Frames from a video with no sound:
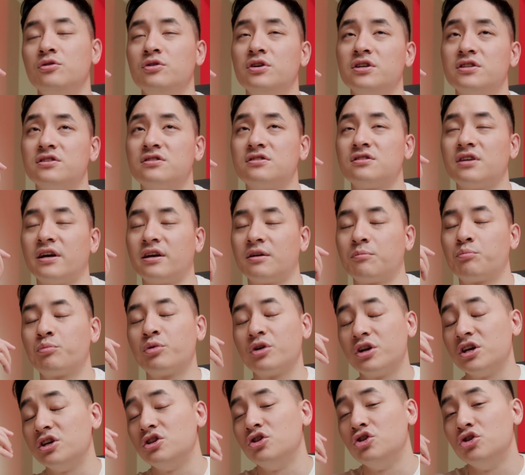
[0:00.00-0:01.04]
is like
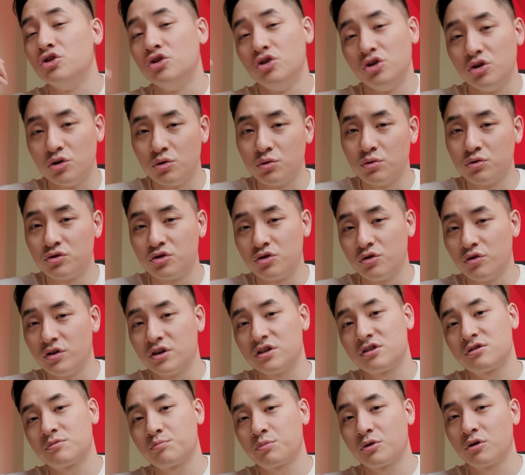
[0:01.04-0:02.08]
pretty new to
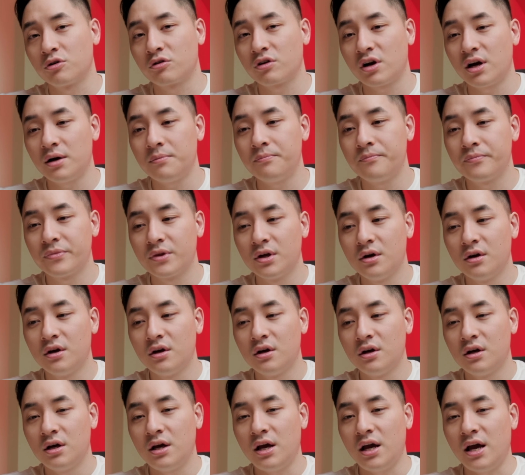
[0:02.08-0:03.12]
this program
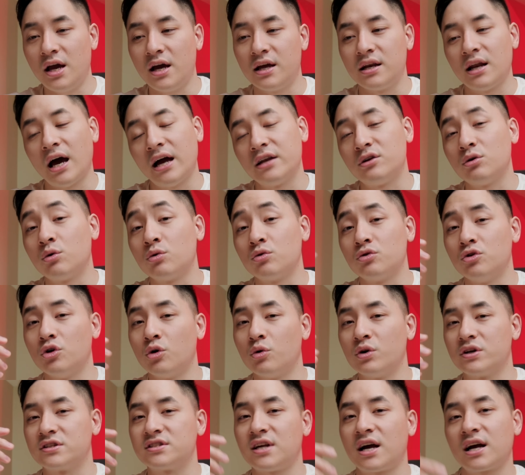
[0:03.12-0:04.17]
and I don't
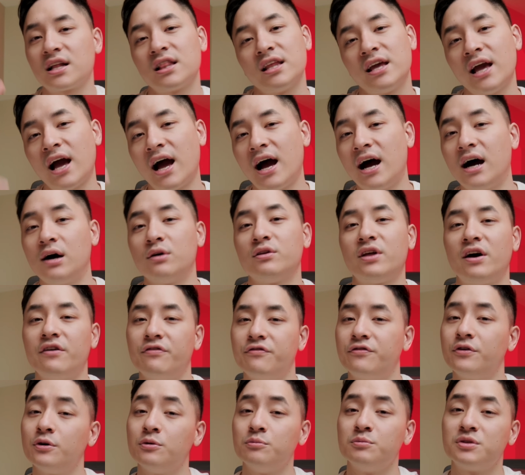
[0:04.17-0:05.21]
know exactly how
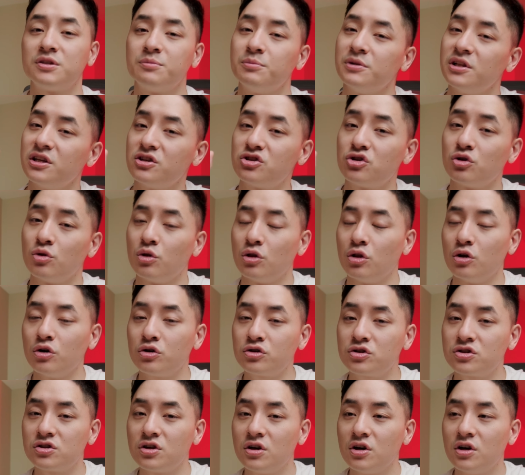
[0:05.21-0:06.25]
that film simulation
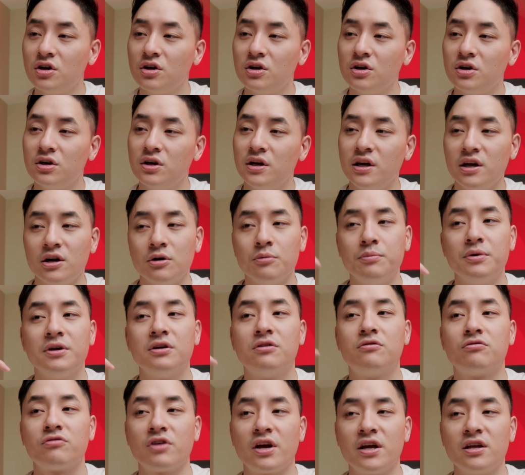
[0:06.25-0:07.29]
looks. It'll be
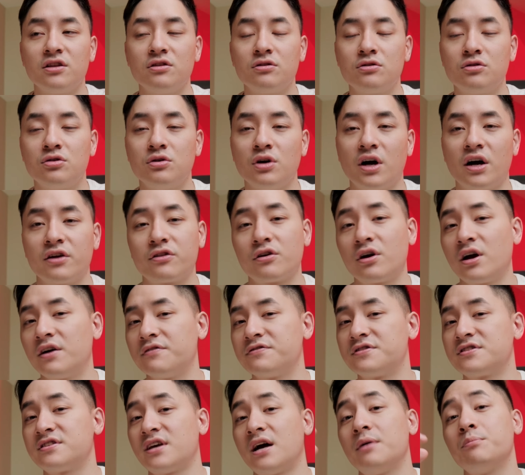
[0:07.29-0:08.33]
great to either have
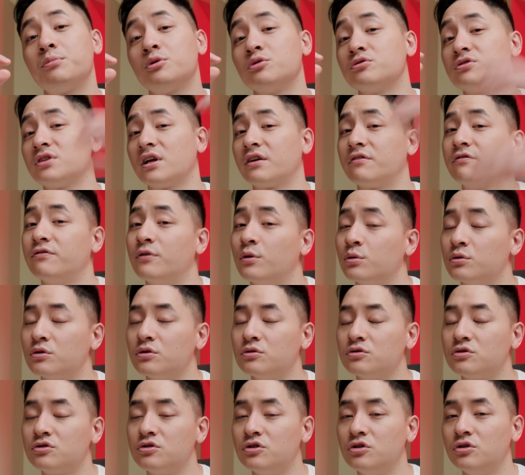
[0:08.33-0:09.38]
samples like
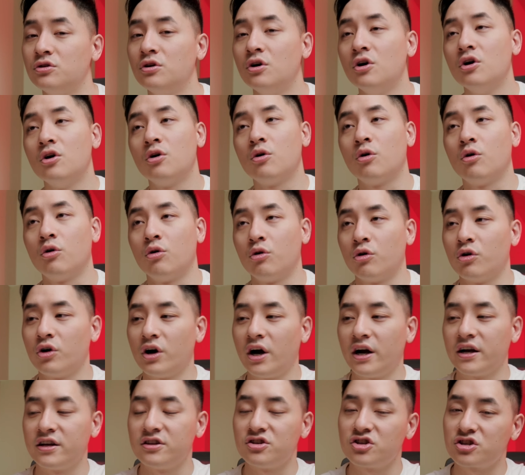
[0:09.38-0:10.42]
photos do, or
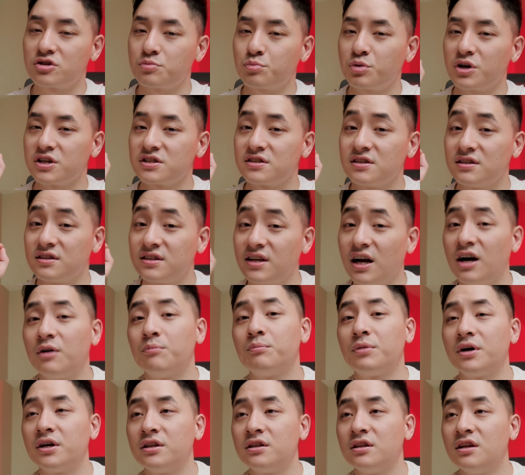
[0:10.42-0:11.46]
I can just press the down
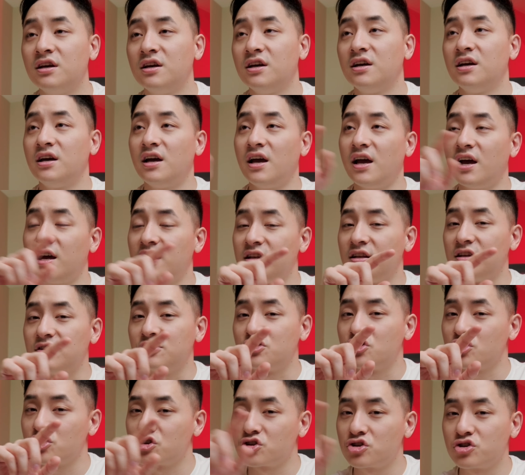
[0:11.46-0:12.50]
button and it
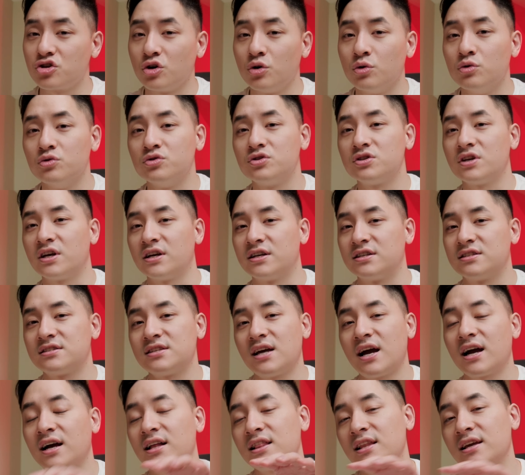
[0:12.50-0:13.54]
just shows
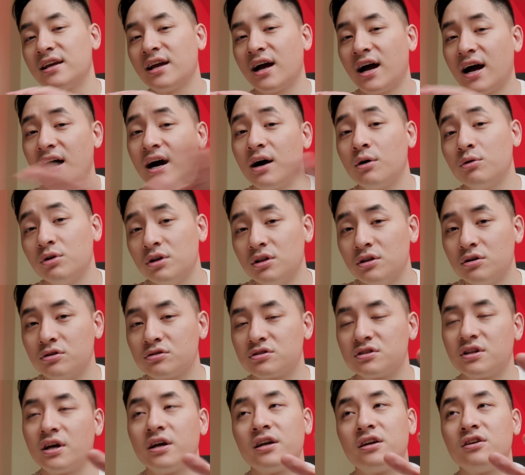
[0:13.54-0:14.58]
exactly how it
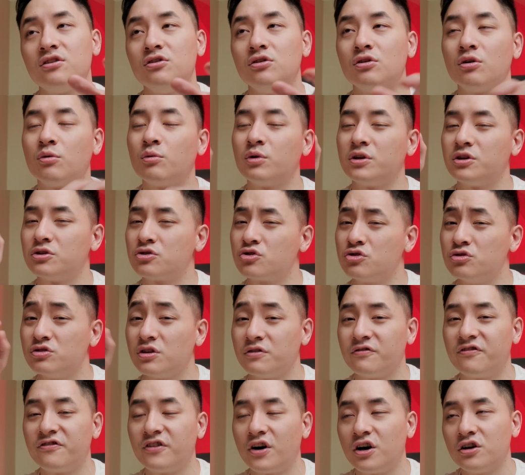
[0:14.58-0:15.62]
looks like. You know, when you're
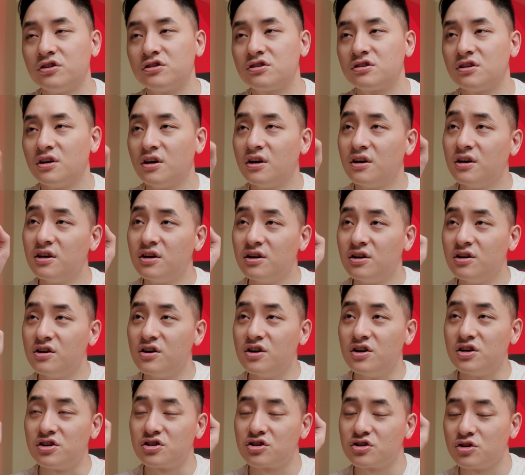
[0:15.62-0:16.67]
choosing fonts,
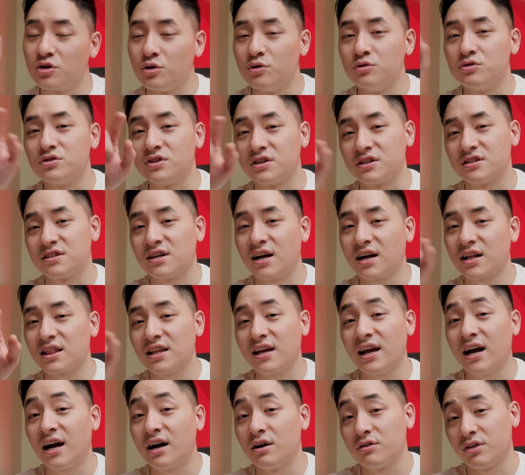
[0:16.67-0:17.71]
it shows exactly
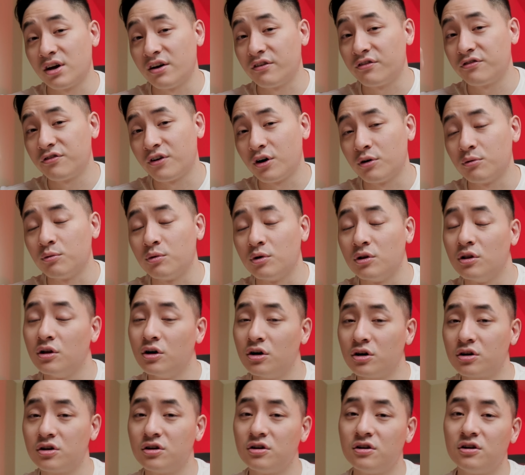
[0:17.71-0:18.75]
how that font will
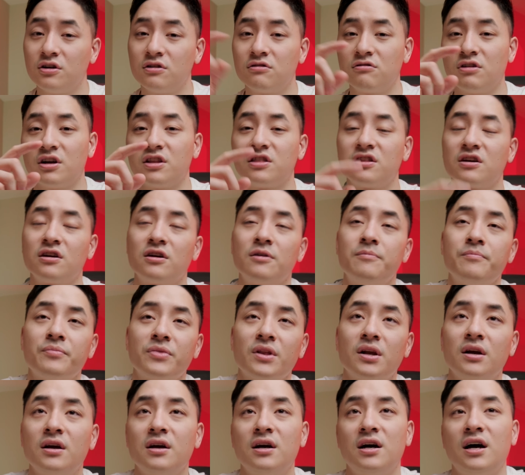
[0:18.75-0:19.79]
look right there.
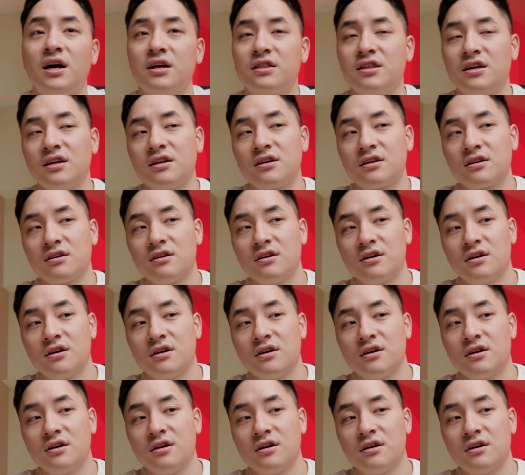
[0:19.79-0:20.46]
I think